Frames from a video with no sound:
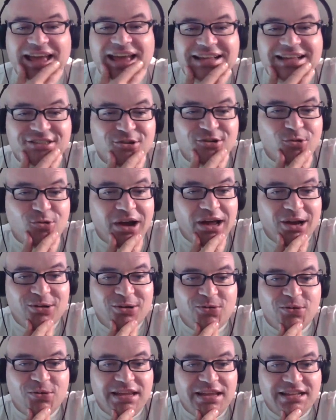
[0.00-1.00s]
so why
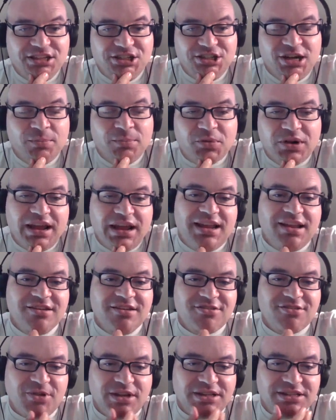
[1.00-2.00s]
don't we jump right
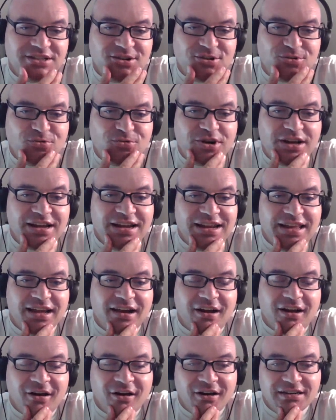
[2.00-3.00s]
into it? So what
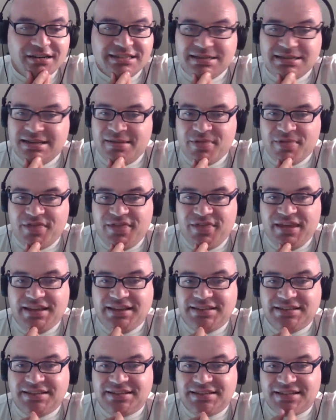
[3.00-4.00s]
are some
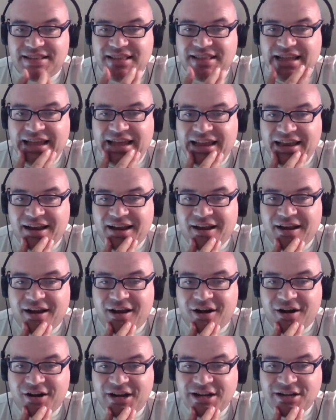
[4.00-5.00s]
things that
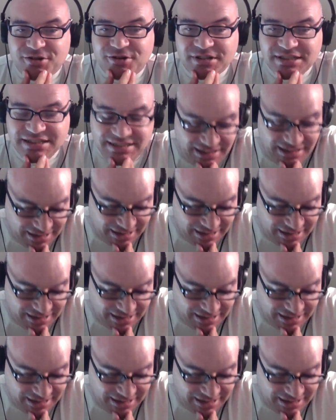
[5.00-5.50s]
are interesting